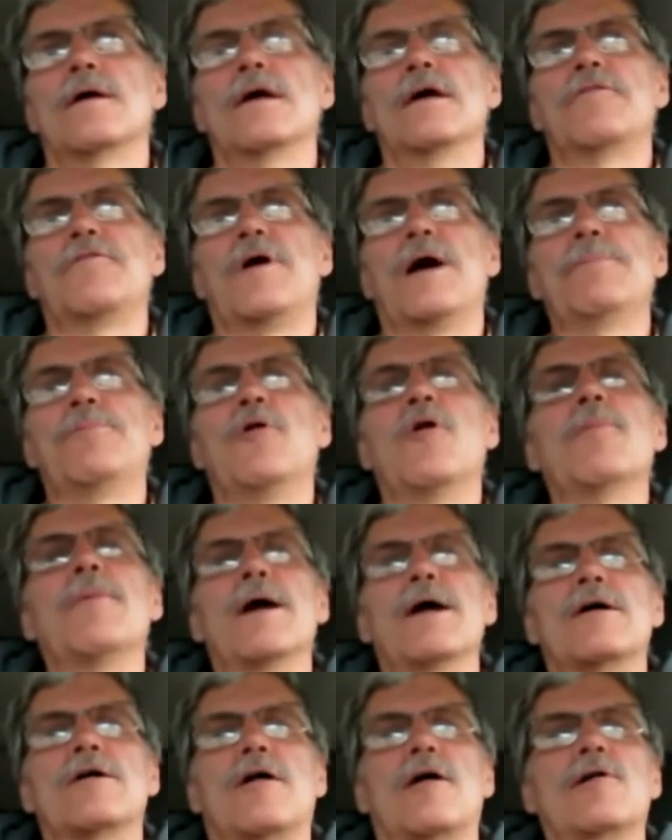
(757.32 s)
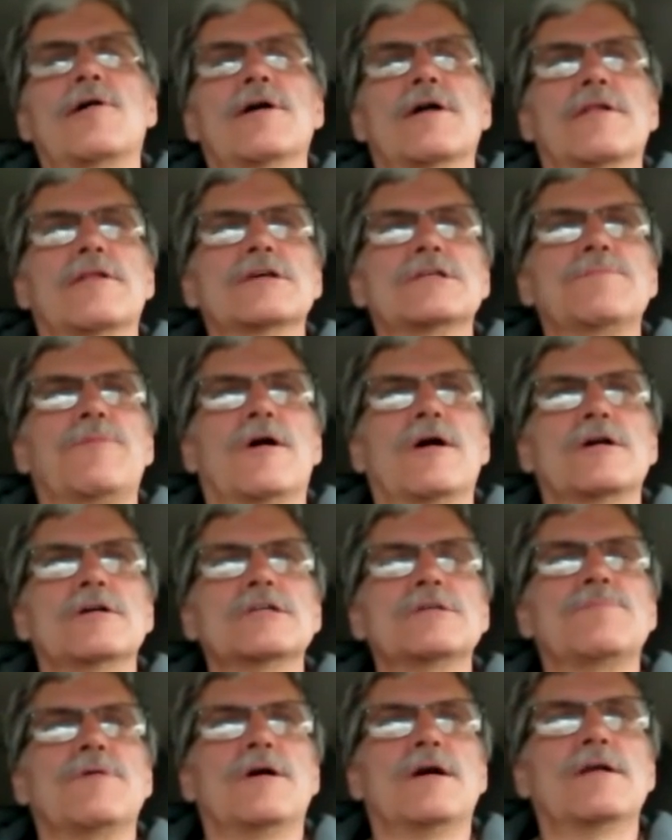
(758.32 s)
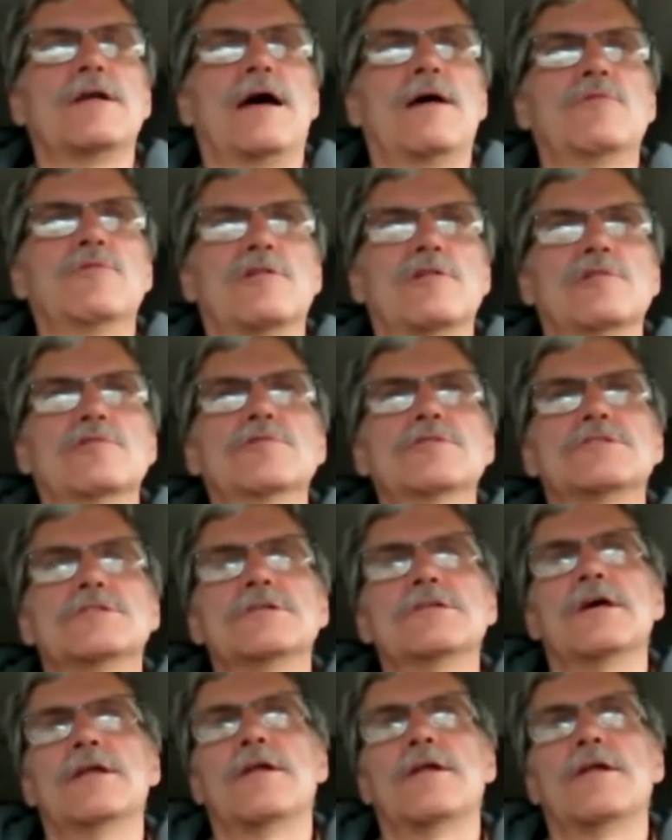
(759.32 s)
If I pull my car out of this parking spot, I will lose it,